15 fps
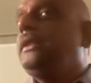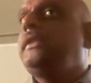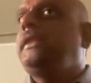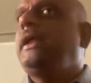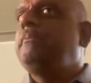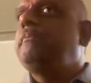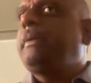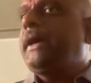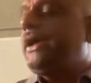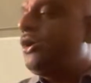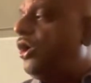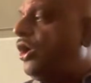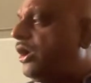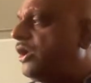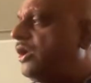Then
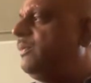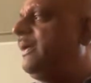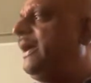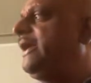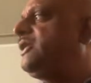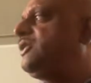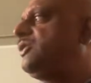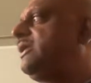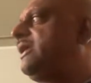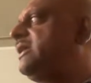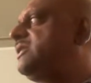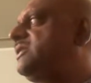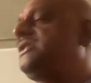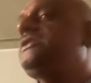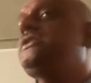bicornuate
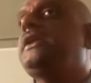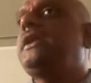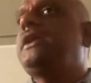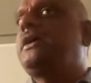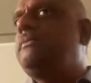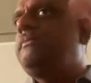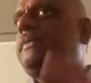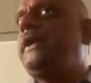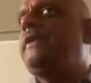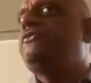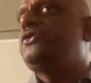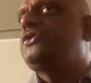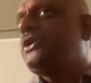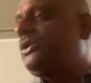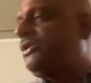uterus is incomplete
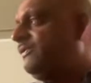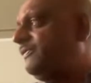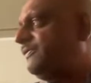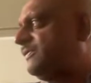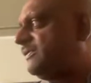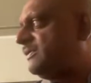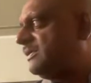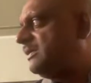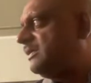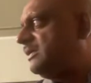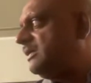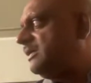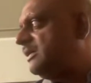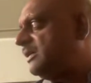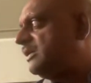fusion of
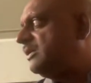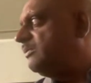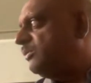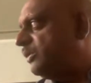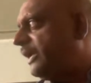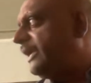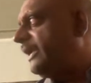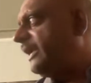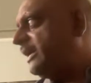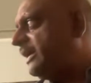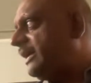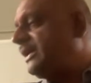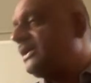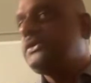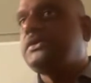Mullerian
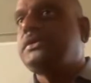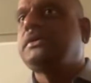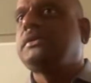ducts.